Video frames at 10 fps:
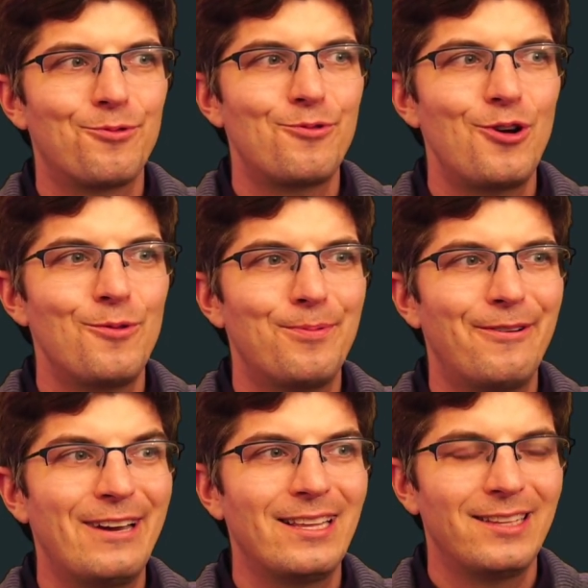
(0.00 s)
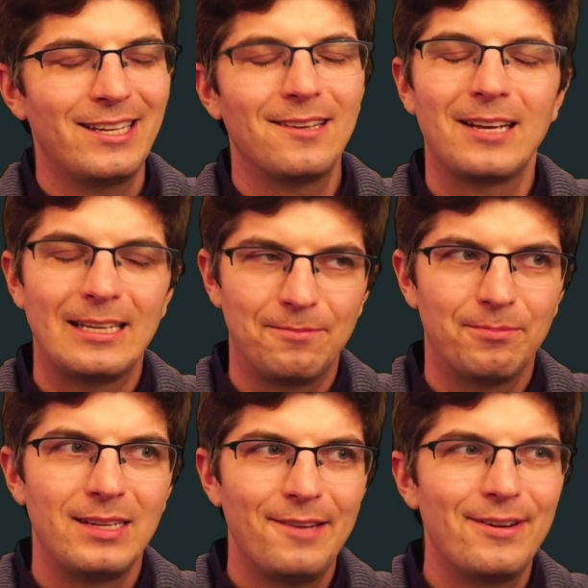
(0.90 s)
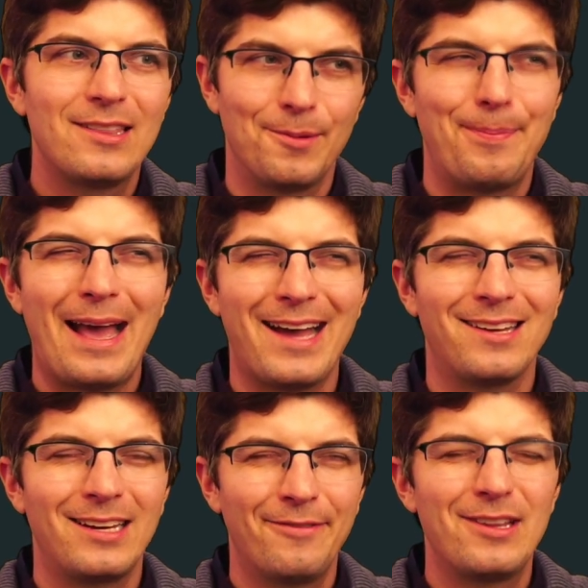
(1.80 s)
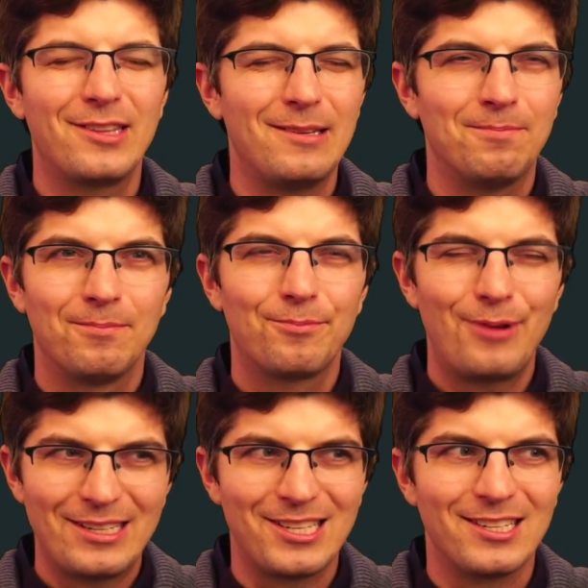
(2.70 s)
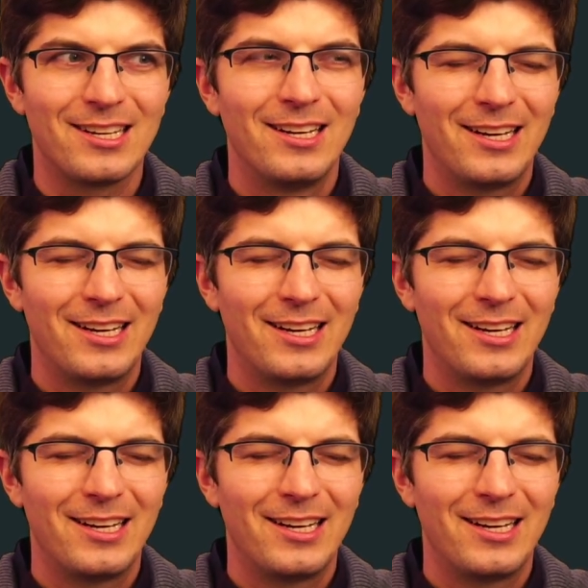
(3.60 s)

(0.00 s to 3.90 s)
appropriately and even in the past, even in the present,